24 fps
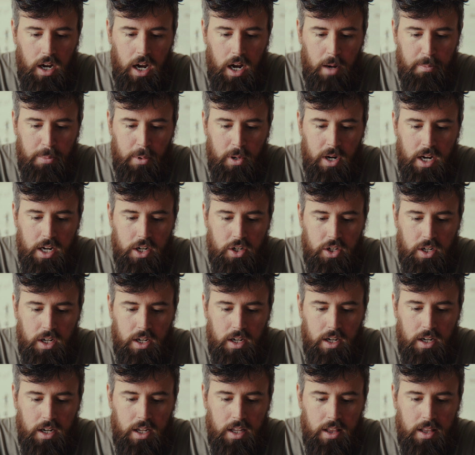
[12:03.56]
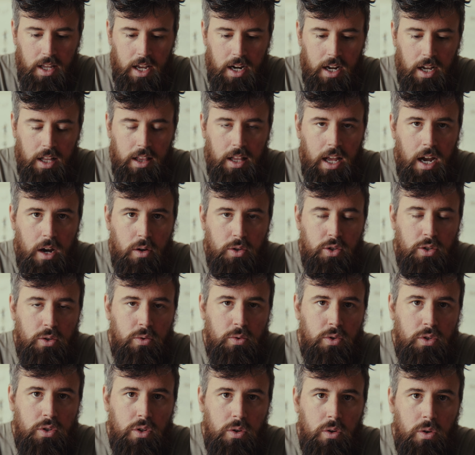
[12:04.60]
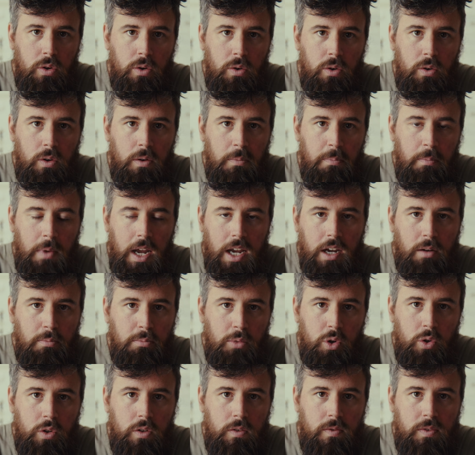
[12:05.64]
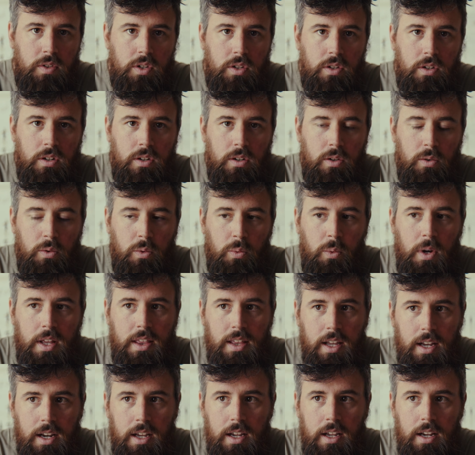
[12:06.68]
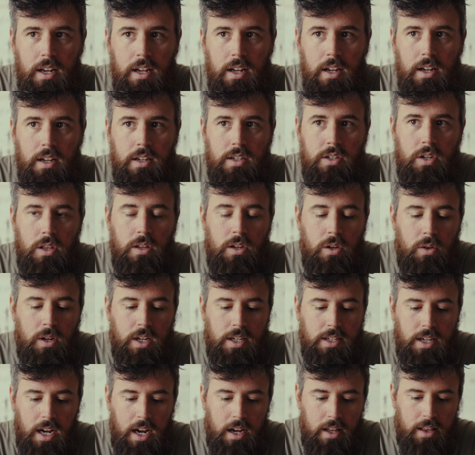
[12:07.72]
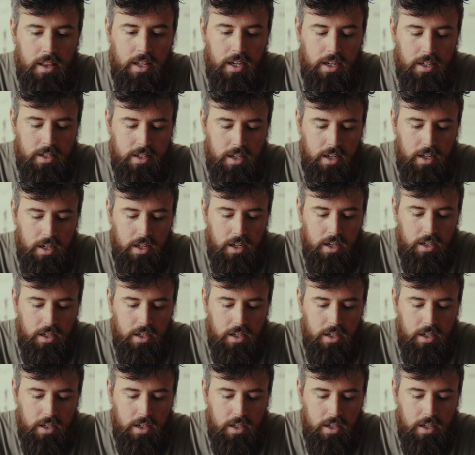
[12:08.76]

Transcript: operation that allows you to make moves within it so that you can dial things in.